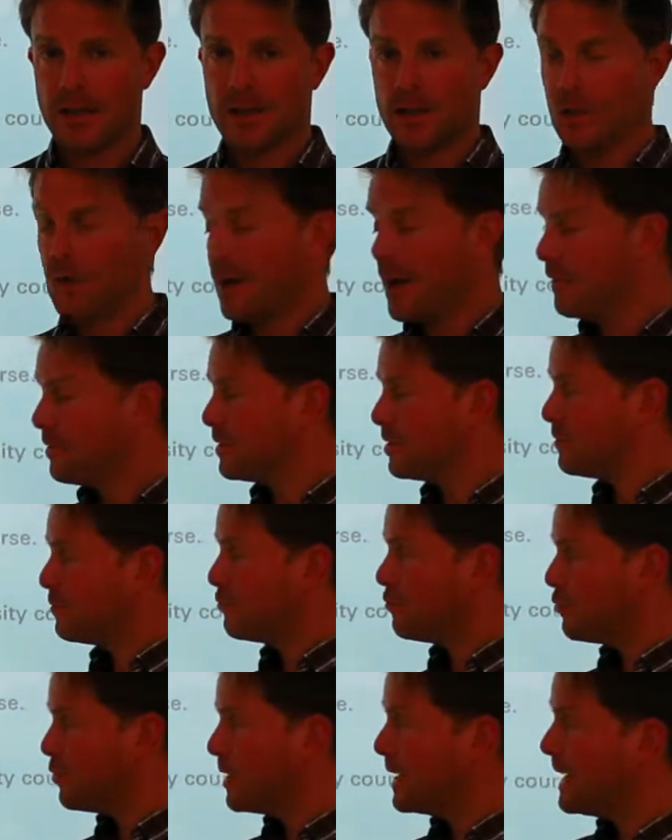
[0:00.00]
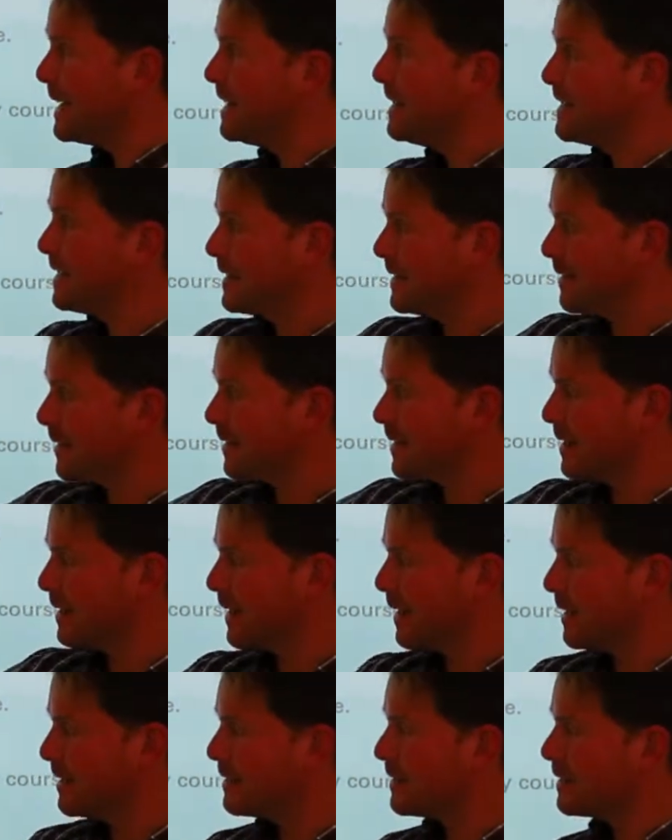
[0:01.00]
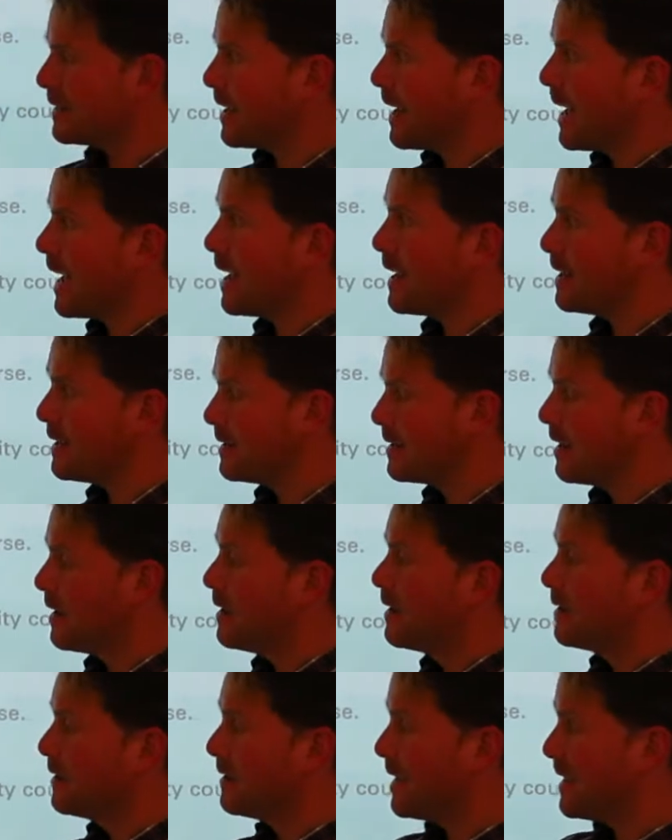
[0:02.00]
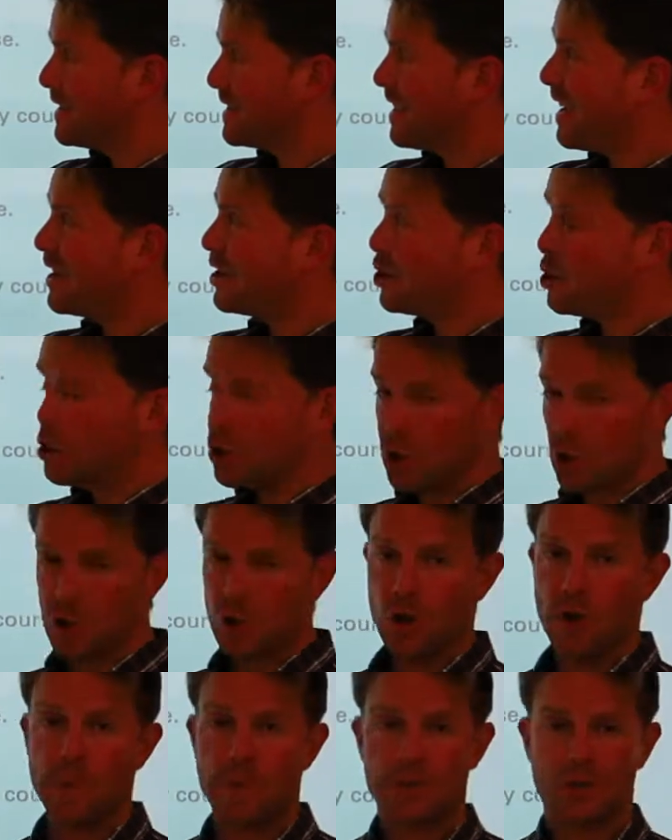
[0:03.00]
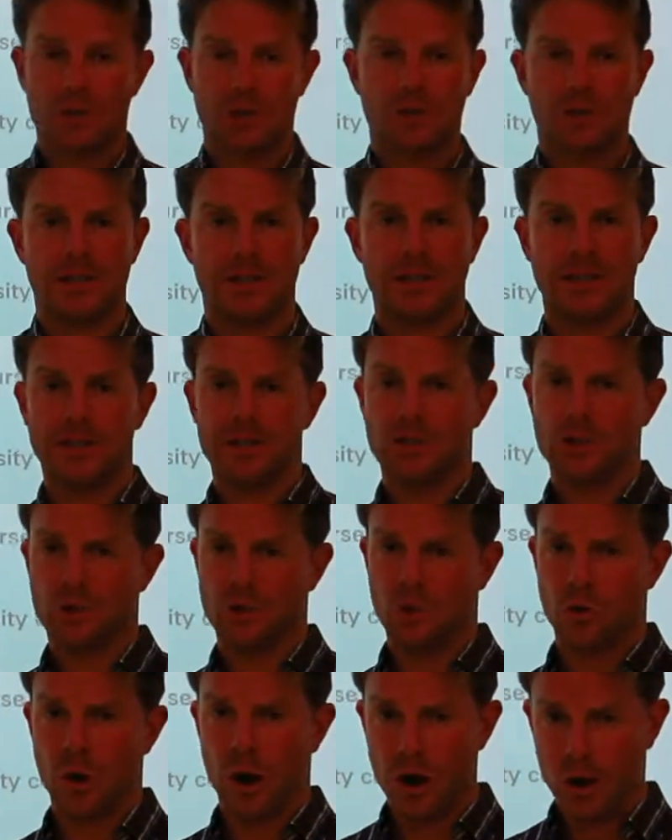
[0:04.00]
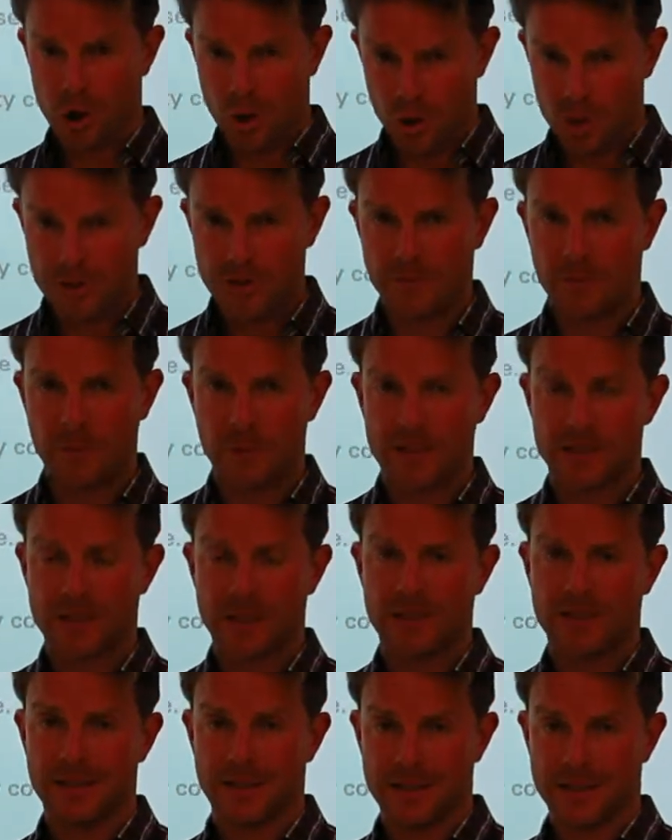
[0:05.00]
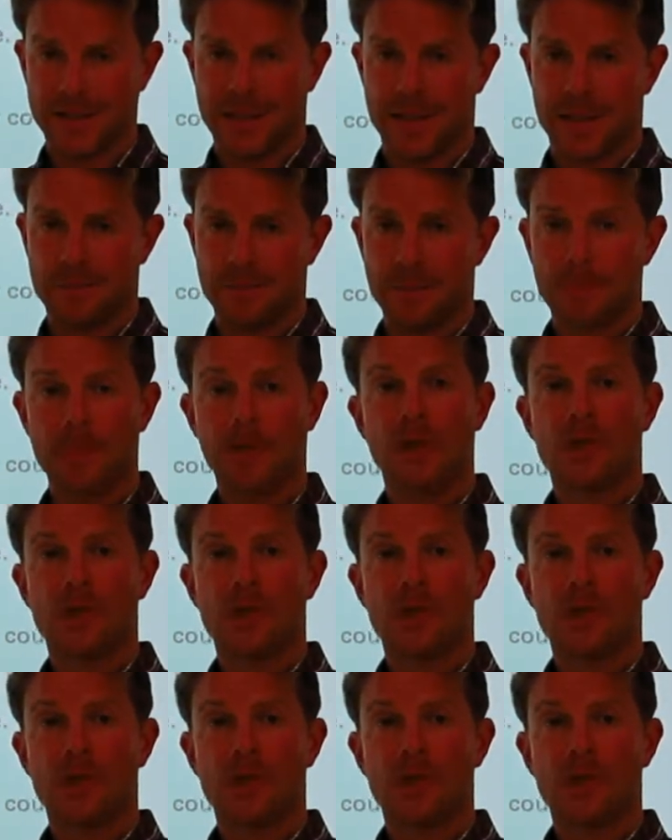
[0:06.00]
You have to really study this, and there's a good opportunity to score a lot of points in the exam.